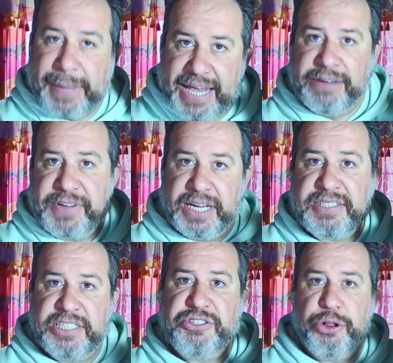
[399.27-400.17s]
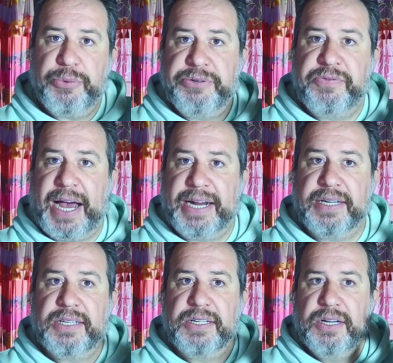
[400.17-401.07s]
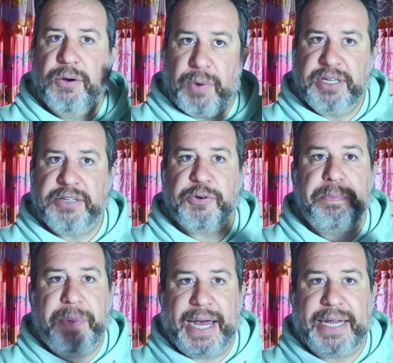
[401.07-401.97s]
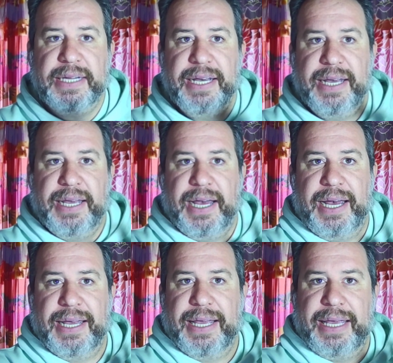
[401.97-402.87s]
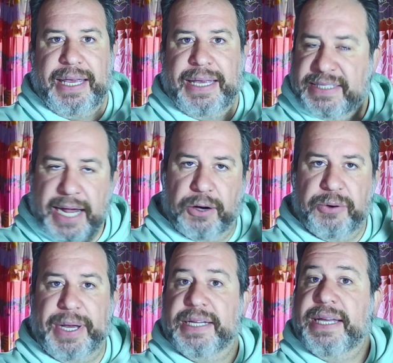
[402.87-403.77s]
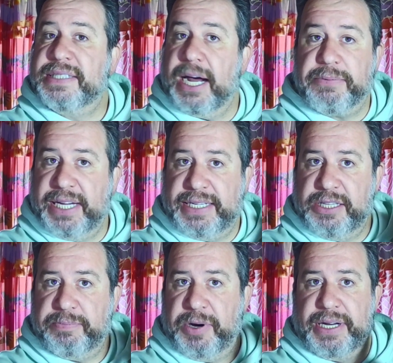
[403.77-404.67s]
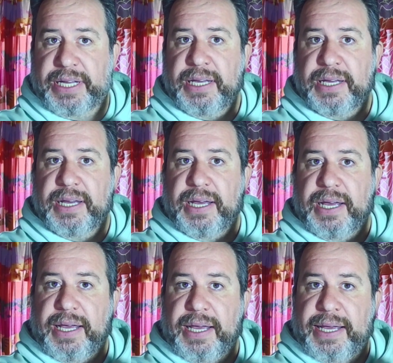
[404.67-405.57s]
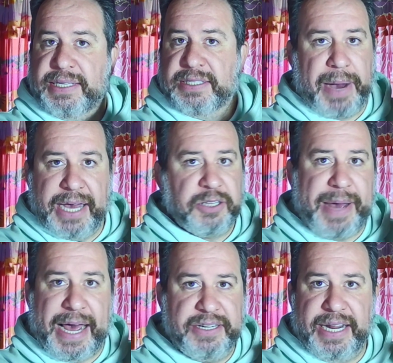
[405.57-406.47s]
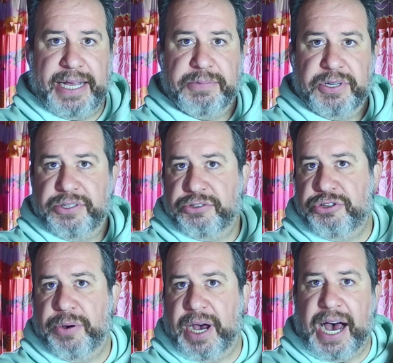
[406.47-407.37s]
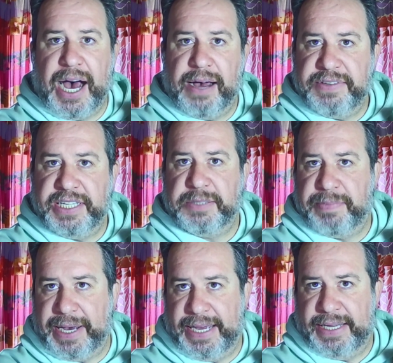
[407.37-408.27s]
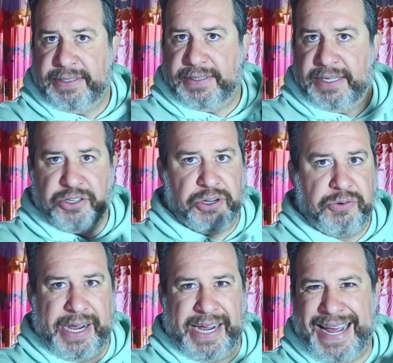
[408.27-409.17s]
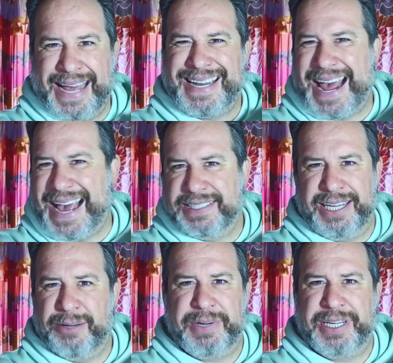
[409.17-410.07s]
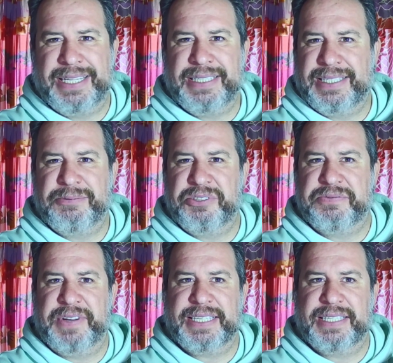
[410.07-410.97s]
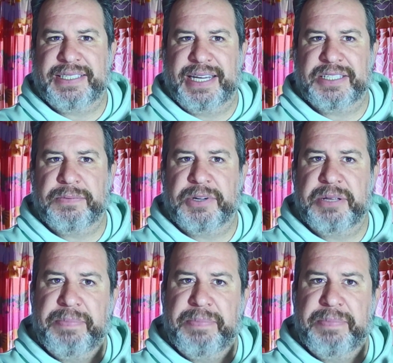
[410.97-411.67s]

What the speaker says: If Kelsey's the only one who fired, wonderful. But he's not related to either party. He's a mild-mannered neighbor. There's no obvious bias. That's all great. He has an accent, but it didn't seem to affect his testimony.